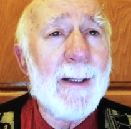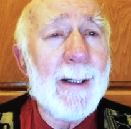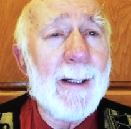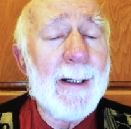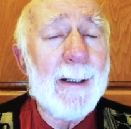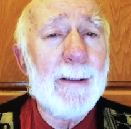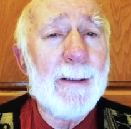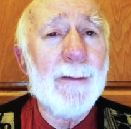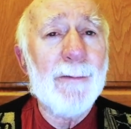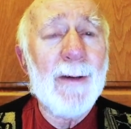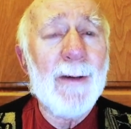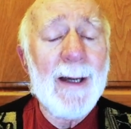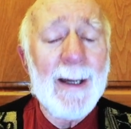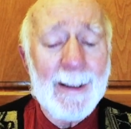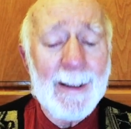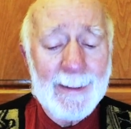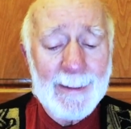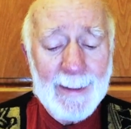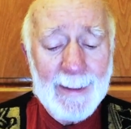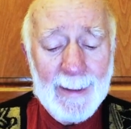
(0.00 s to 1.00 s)
Heart of
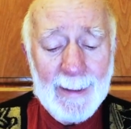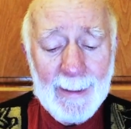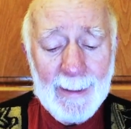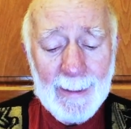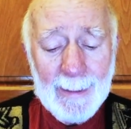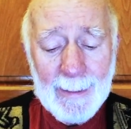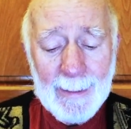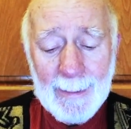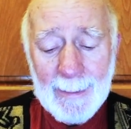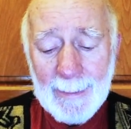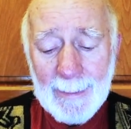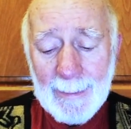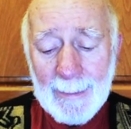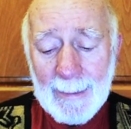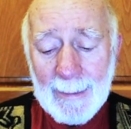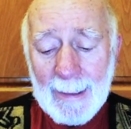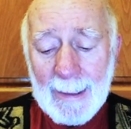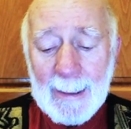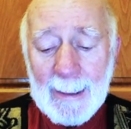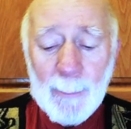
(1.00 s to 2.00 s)
Hackney,
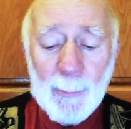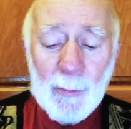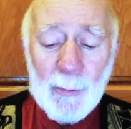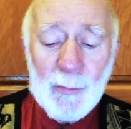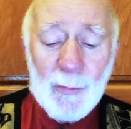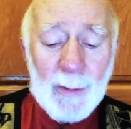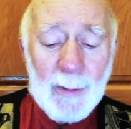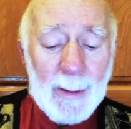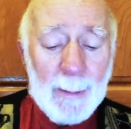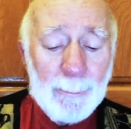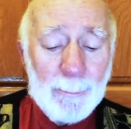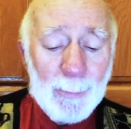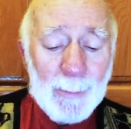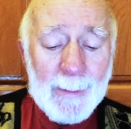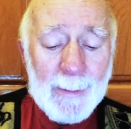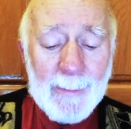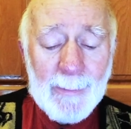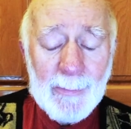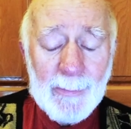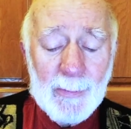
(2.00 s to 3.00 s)
and I was really
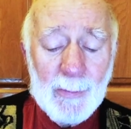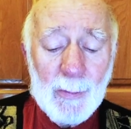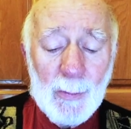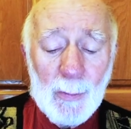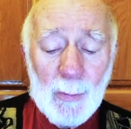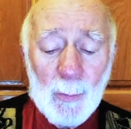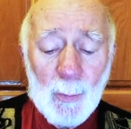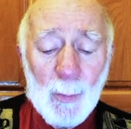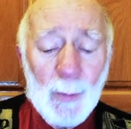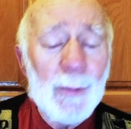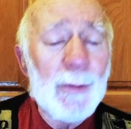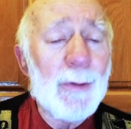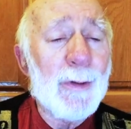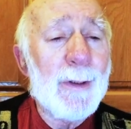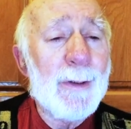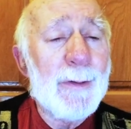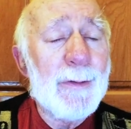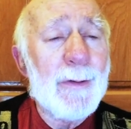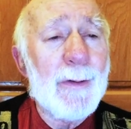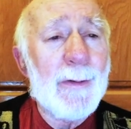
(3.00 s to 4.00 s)
pleased to wander
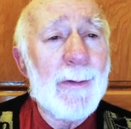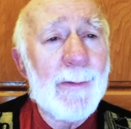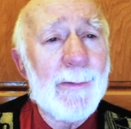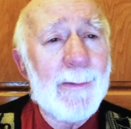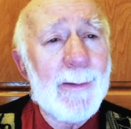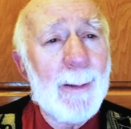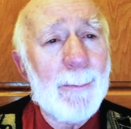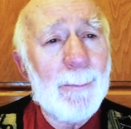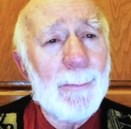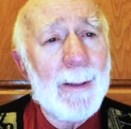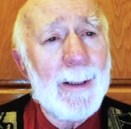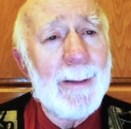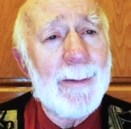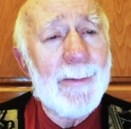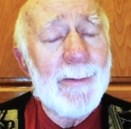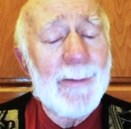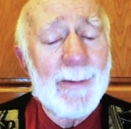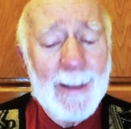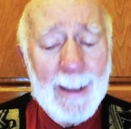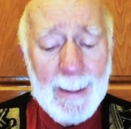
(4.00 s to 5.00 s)
into the same
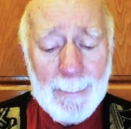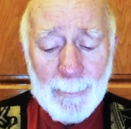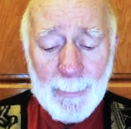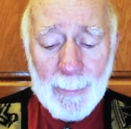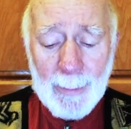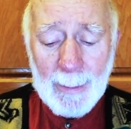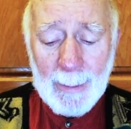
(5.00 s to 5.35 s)
landscape